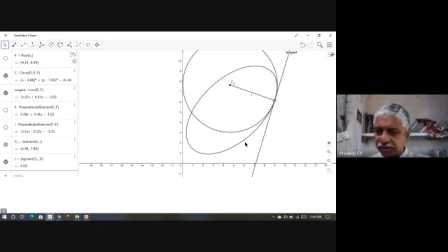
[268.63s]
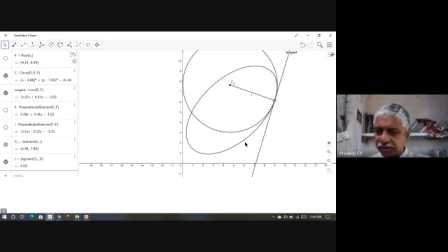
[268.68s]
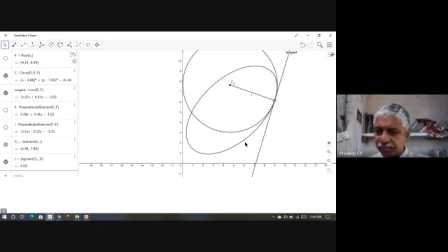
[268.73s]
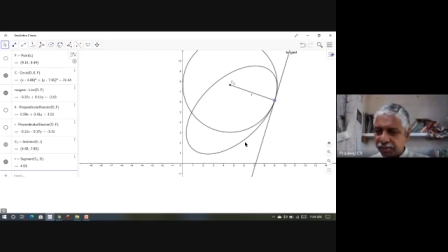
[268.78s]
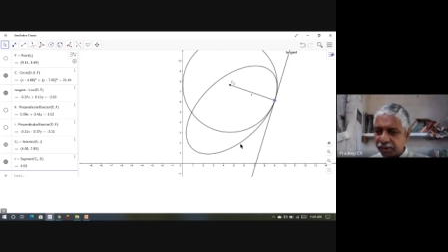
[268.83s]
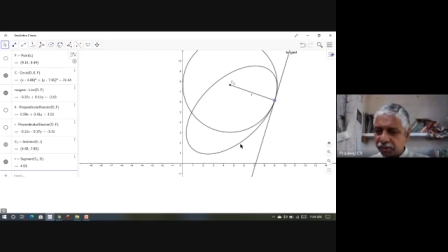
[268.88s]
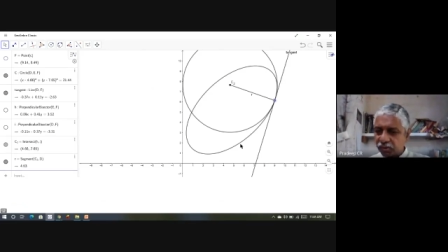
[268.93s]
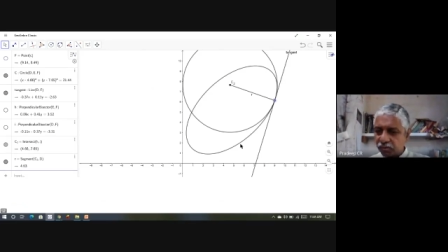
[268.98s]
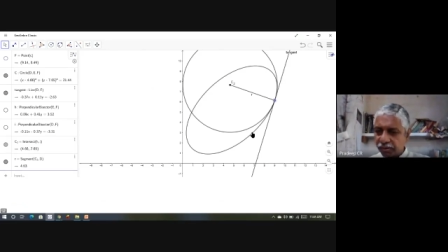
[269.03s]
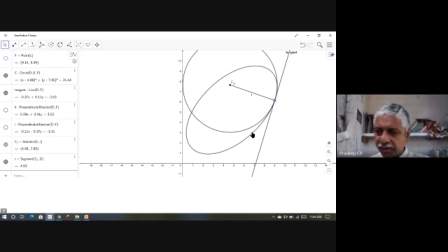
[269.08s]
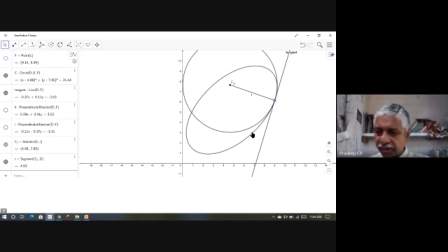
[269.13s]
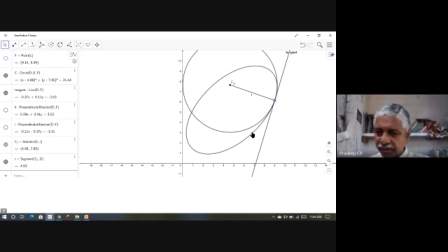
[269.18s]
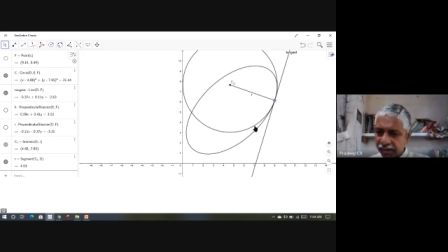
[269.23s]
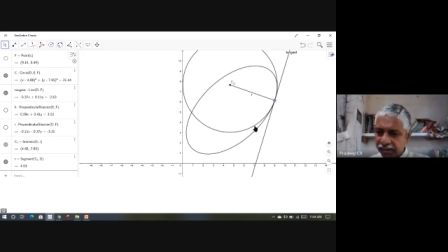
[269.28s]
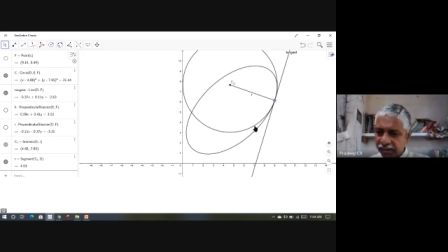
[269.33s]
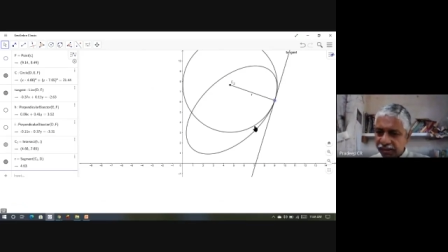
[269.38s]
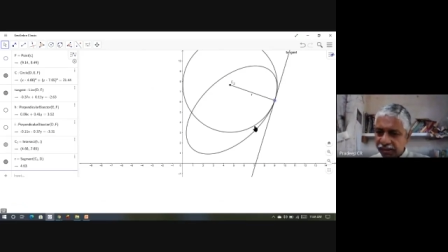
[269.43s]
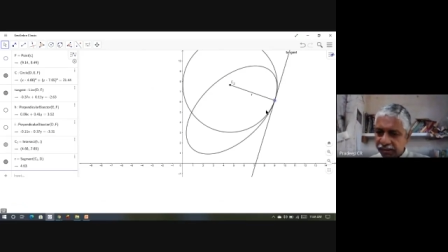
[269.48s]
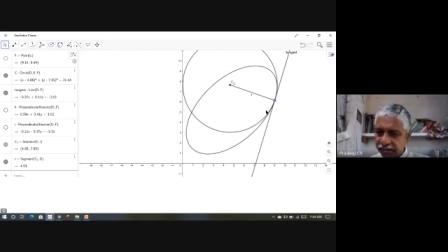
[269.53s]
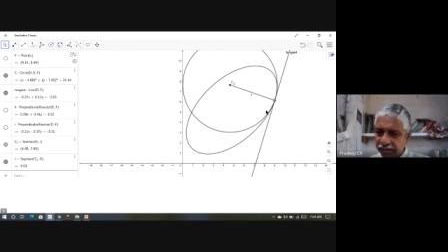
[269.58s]
S is
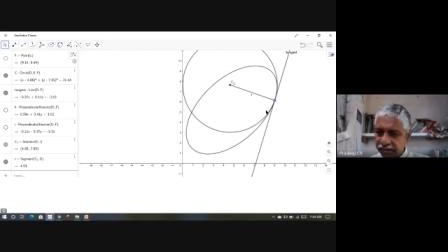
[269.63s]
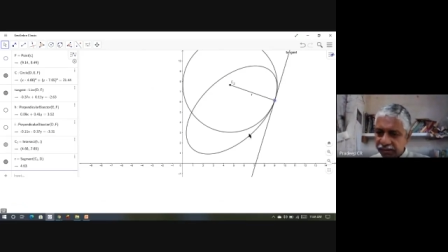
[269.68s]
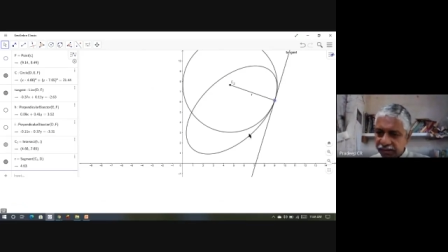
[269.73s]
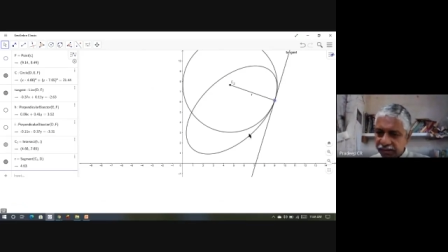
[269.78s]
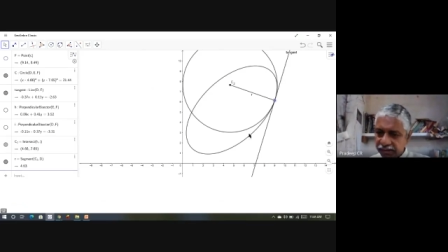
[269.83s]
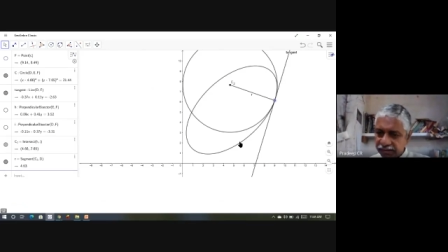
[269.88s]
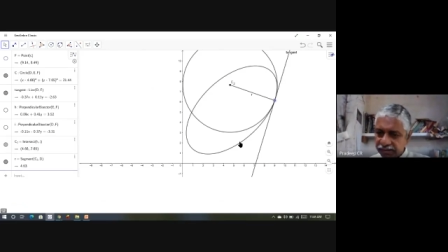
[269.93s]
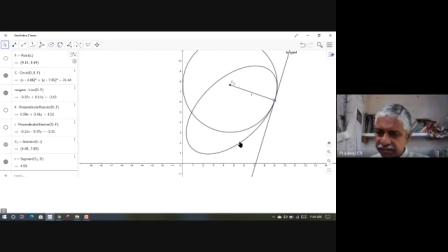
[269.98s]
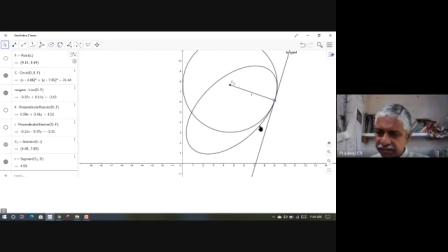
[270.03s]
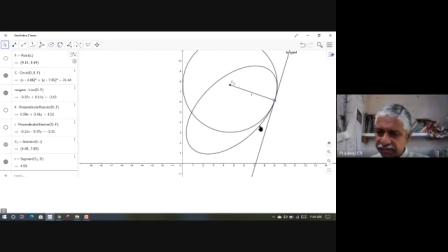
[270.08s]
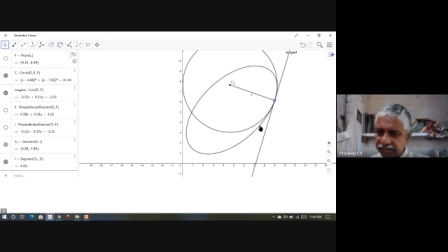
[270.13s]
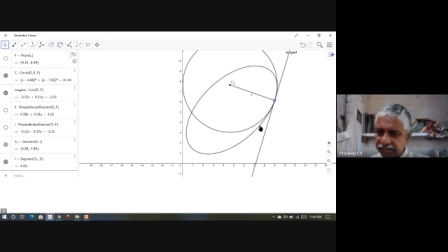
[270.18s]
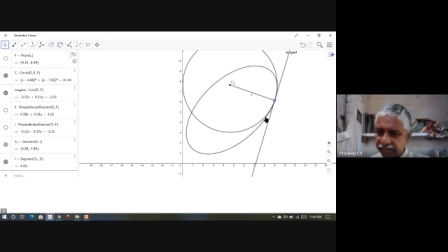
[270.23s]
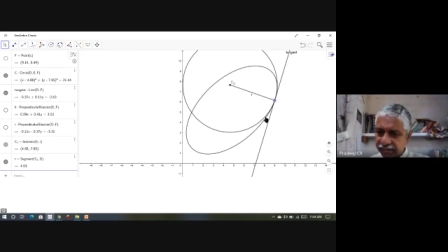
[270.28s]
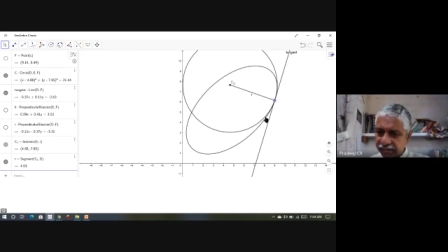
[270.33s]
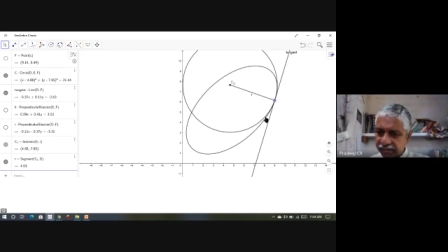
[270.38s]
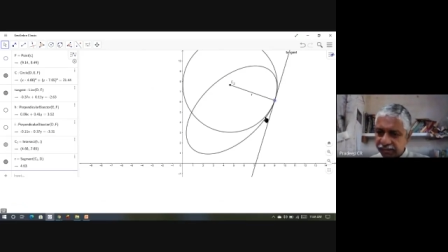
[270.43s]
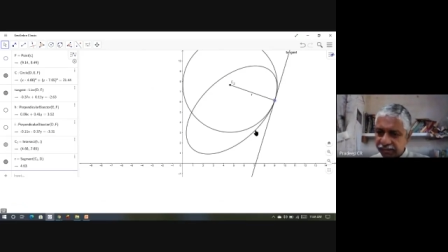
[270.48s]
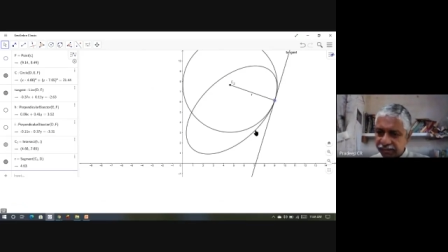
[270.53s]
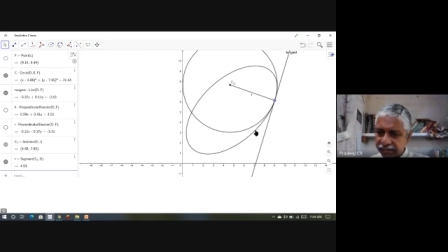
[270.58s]
high in this
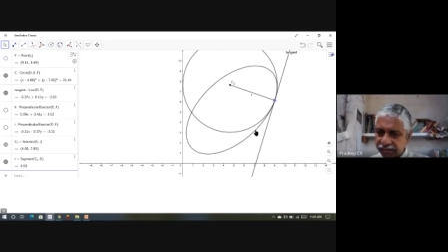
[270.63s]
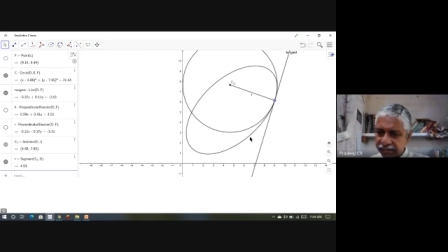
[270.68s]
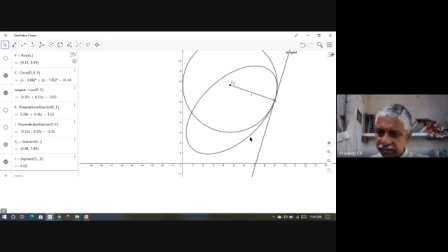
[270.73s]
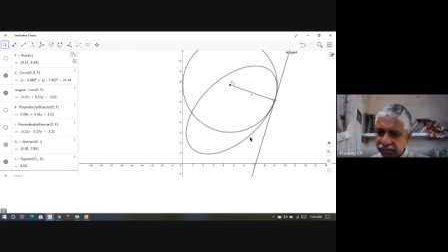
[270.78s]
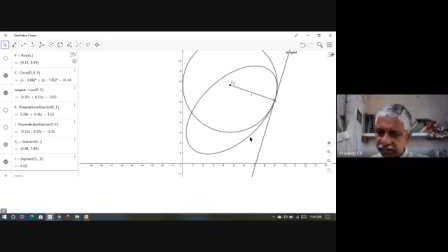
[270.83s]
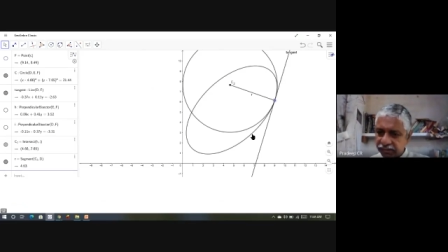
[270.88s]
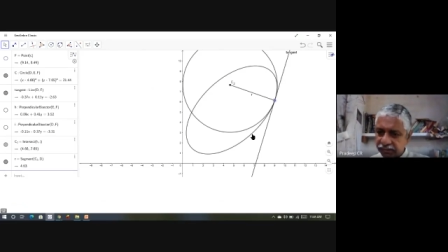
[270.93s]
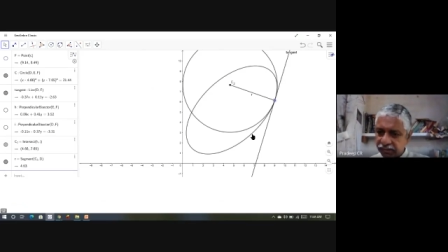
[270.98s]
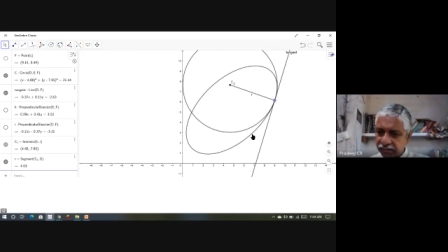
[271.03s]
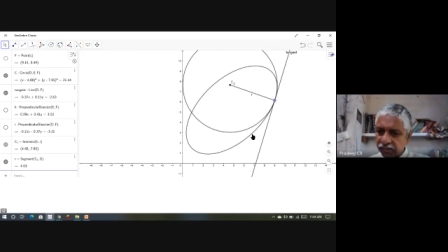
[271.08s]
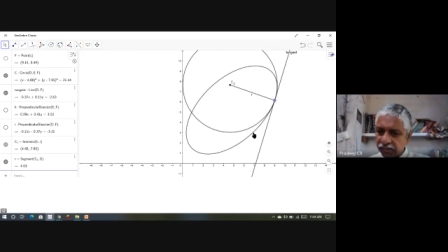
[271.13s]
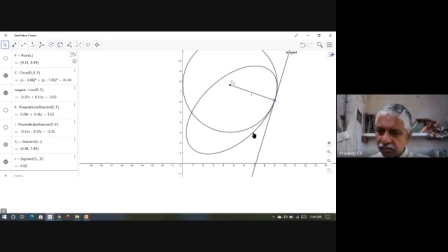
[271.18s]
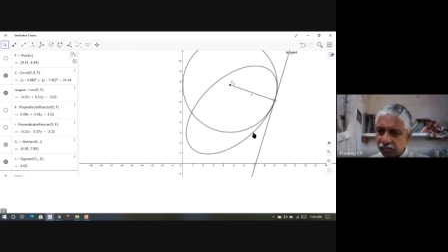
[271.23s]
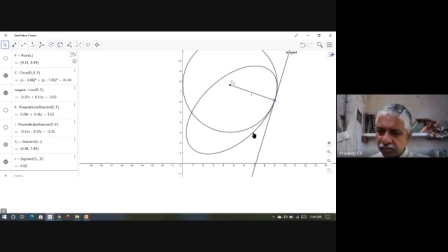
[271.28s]
region,